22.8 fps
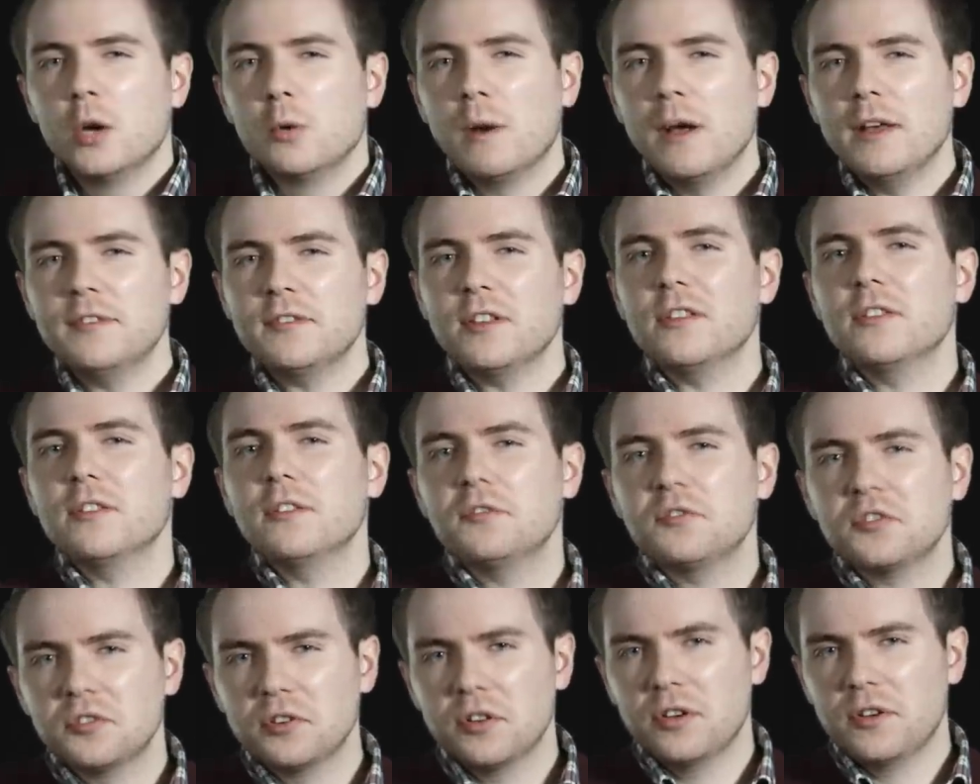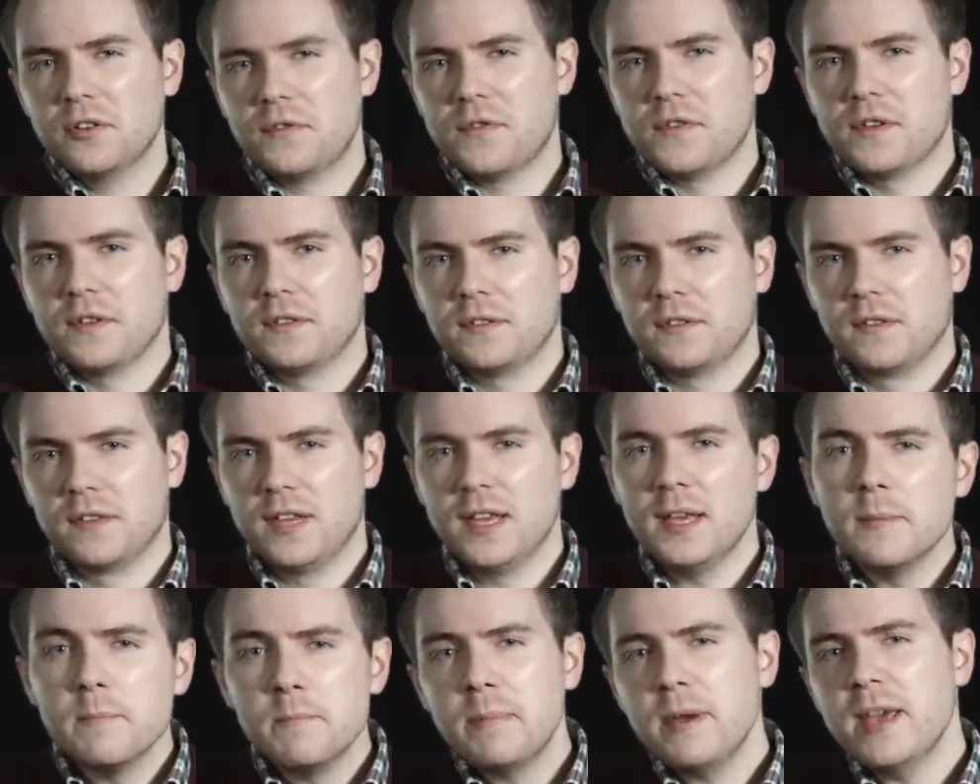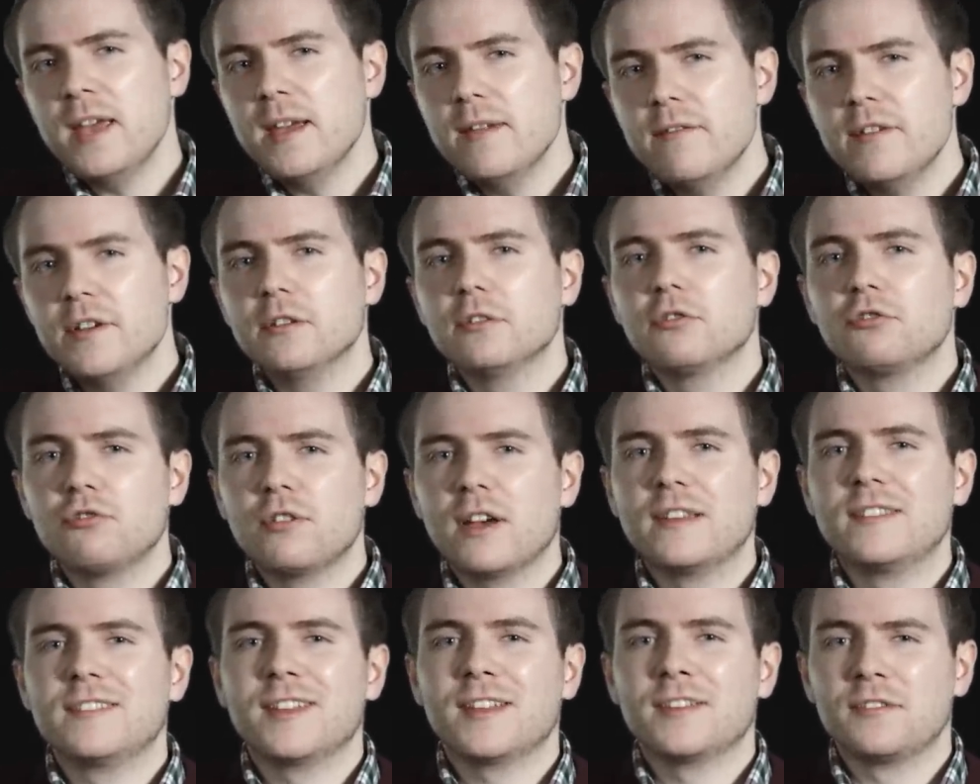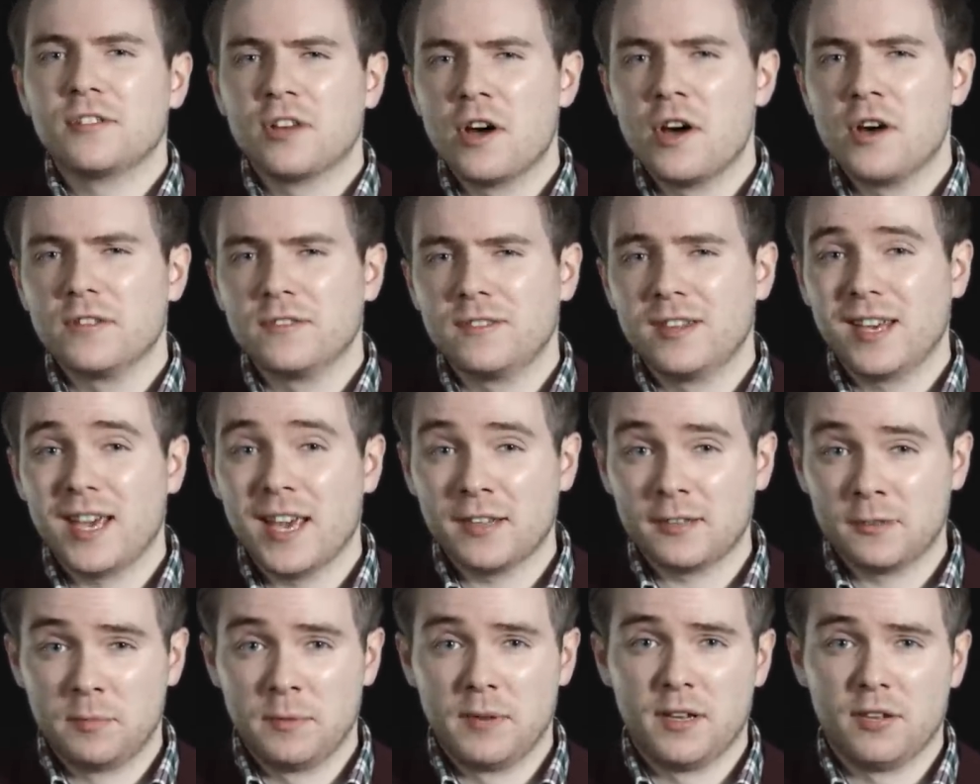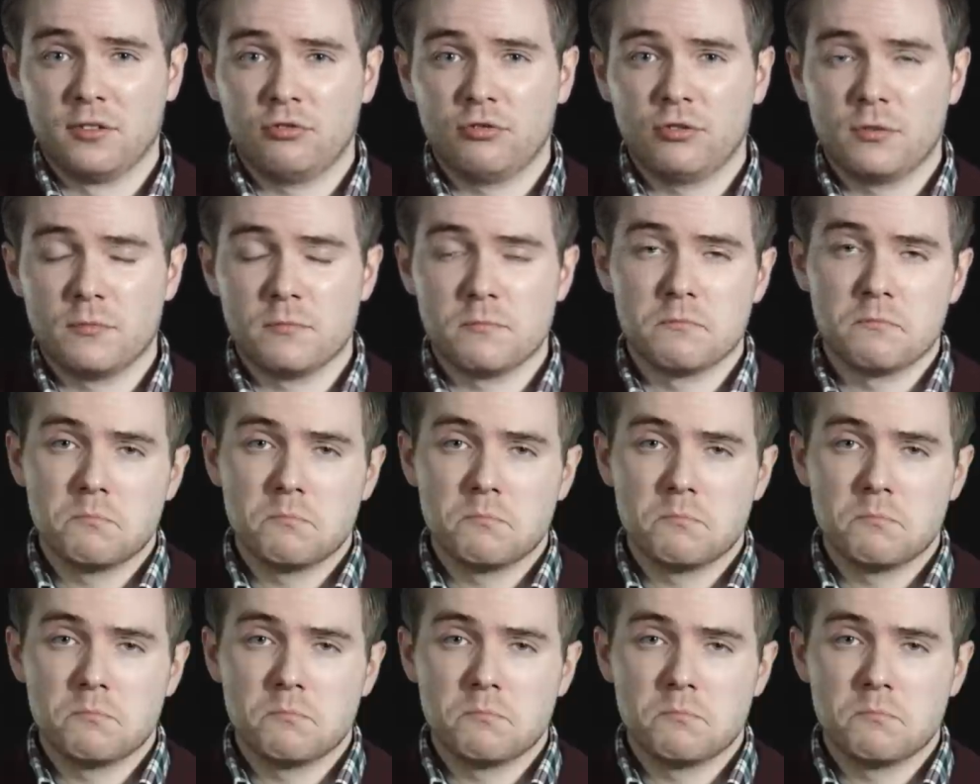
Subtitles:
Whilst on the surface, the Imperial Transantarctic Expedition